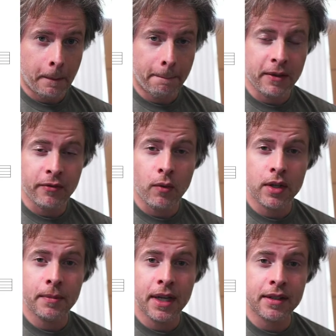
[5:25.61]
If I want to
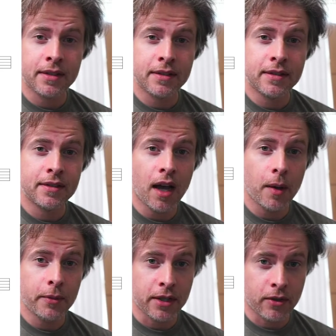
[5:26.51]
make a
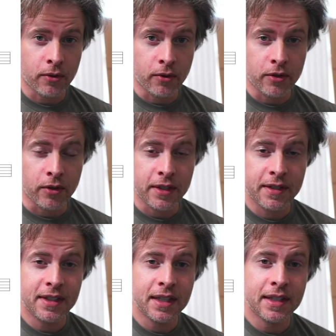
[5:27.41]
dominant chord or a
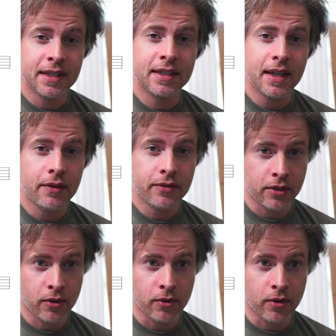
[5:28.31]
C7
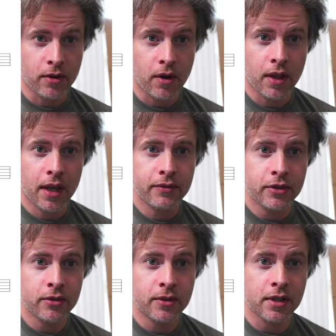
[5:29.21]
chord, all I have to
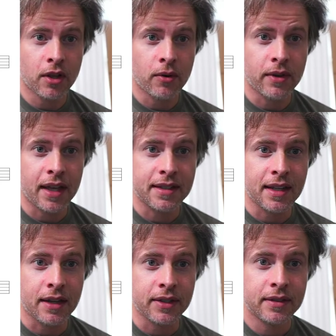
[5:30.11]
do is lower that
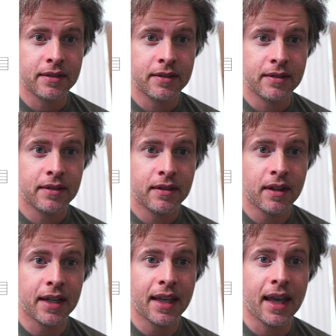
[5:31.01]
7
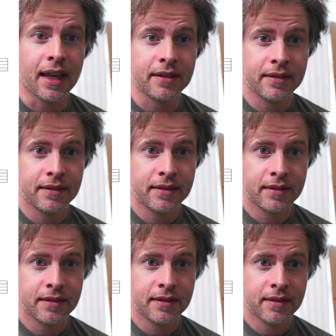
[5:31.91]
again,
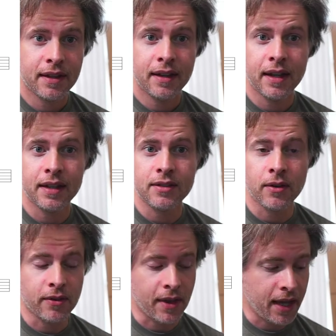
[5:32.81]
and so
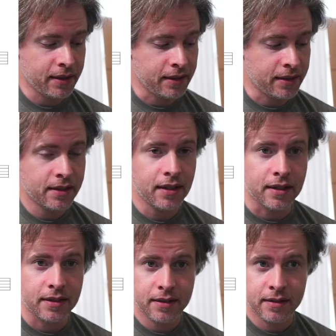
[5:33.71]
that is
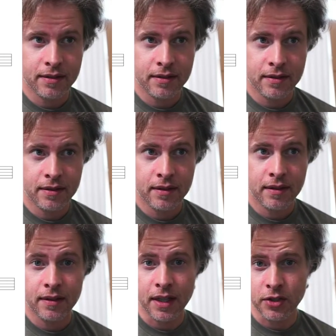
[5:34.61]
this.
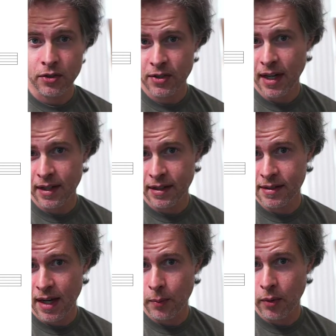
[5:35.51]
That's your second
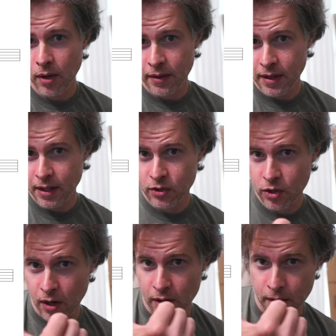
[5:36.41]
example on this
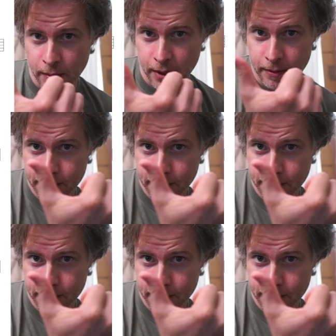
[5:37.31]
chart up here.